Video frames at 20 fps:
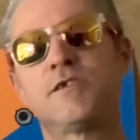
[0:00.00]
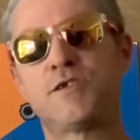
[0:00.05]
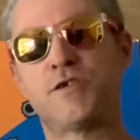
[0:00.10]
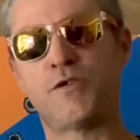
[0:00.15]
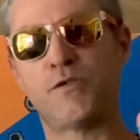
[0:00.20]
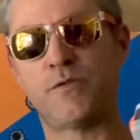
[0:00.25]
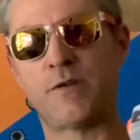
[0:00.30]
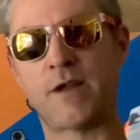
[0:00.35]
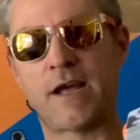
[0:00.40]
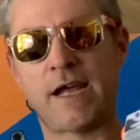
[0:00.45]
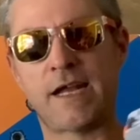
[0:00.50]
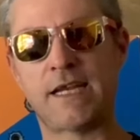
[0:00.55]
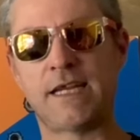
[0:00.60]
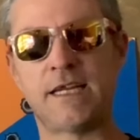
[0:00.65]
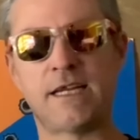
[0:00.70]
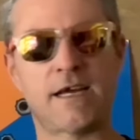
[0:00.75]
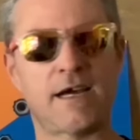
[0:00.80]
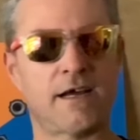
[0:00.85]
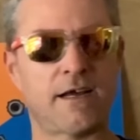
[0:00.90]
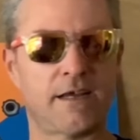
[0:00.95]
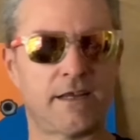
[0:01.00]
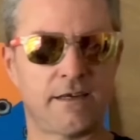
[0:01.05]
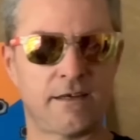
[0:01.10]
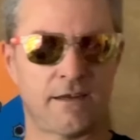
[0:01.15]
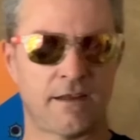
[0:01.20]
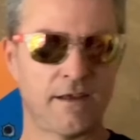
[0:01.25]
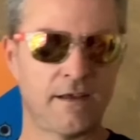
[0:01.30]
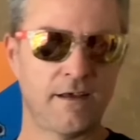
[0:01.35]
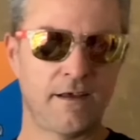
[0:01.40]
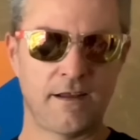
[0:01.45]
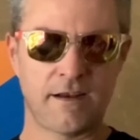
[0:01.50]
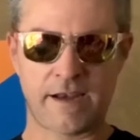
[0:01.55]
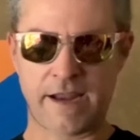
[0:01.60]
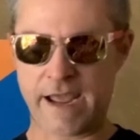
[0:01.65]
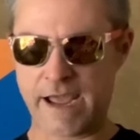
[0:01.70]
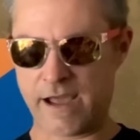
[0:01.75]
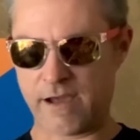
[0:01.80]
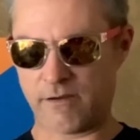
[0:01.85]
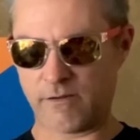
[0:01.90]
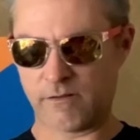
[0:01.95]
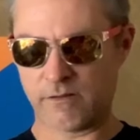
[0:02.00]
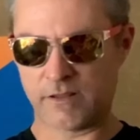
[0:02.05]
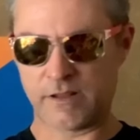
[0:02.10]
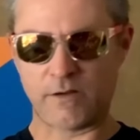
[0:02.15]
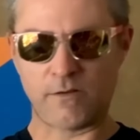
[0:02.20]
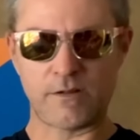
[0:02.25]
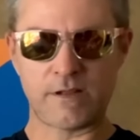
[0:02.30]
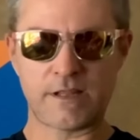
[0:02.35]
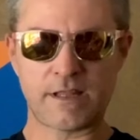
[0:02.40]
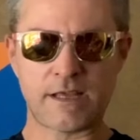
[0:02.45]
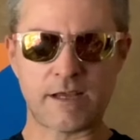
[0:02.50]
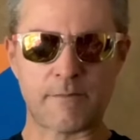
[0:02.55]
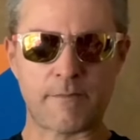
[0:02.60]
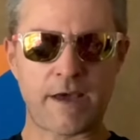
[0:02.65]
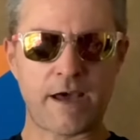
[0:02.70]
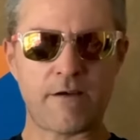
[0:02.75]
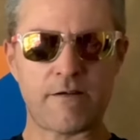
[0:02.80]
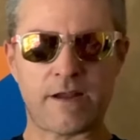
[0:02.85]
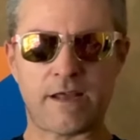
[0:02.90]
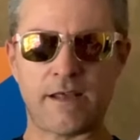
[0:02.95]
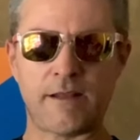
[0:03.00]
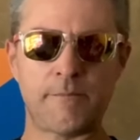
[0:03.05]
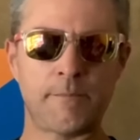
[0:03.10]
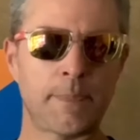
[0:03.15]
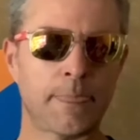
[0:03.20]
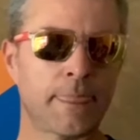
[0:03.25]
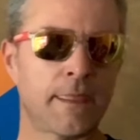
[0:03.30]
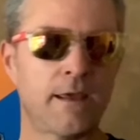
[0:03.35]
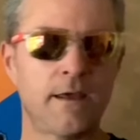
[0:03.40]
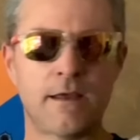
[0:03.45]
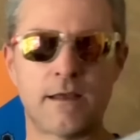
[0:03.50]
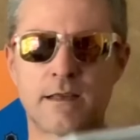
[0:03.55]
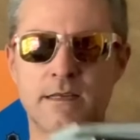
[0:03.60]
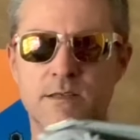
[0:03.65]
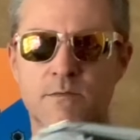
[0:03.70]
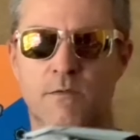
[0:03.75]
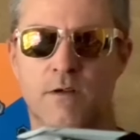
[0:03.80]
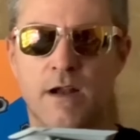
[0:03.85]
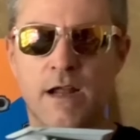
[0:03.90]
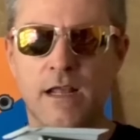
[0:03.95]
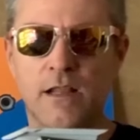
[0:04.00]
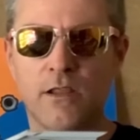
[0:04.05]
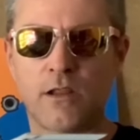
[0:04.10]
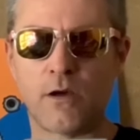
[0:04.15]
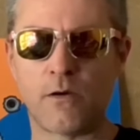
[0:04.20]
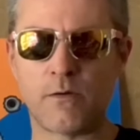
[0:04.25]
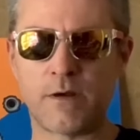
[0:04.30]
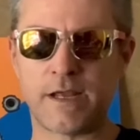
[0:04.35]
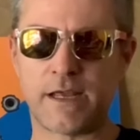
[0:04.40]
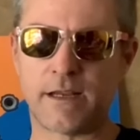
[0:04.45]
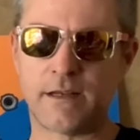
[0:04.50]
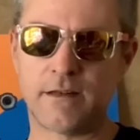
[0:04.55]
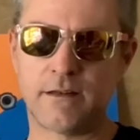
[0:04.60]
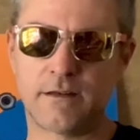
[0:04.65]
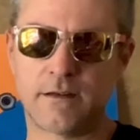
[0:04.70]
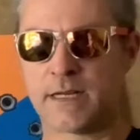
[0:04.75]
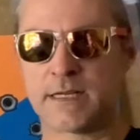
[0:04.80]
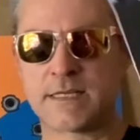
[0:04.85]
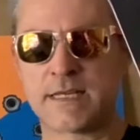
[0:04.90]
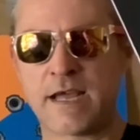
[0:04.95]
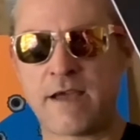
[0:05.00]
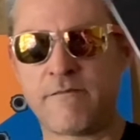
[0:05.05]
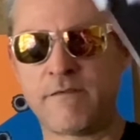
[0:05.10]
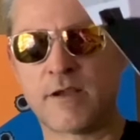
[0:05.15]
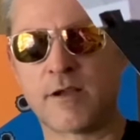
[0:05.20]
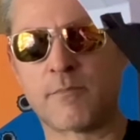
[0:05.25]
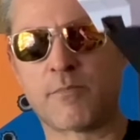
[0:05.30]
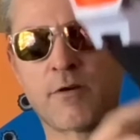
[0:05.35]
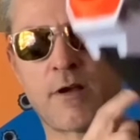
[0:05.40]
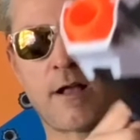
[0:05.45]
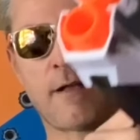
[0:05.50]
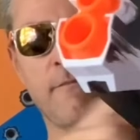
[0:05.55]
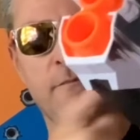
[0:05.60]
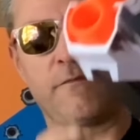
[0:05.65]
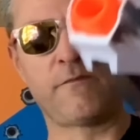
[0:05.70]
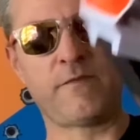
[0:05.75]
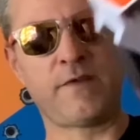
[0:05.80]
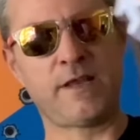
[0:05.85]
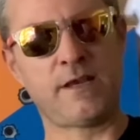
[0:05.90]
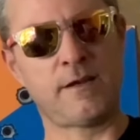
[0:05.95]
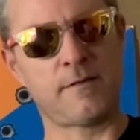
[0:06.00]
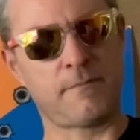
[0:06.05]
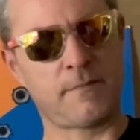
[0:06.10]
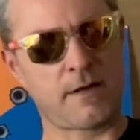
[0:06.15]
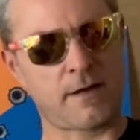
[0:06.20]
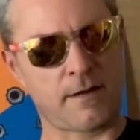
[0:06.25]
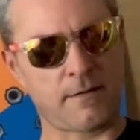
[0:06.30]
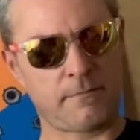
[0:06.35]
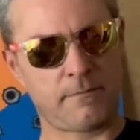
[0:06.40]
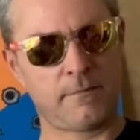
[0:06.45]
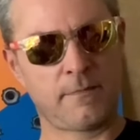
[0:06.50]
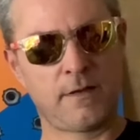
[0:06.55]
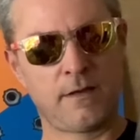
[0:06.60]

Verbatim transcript: 2.99. Now the only thing about it is when I load it, it's having a problem feeding them up.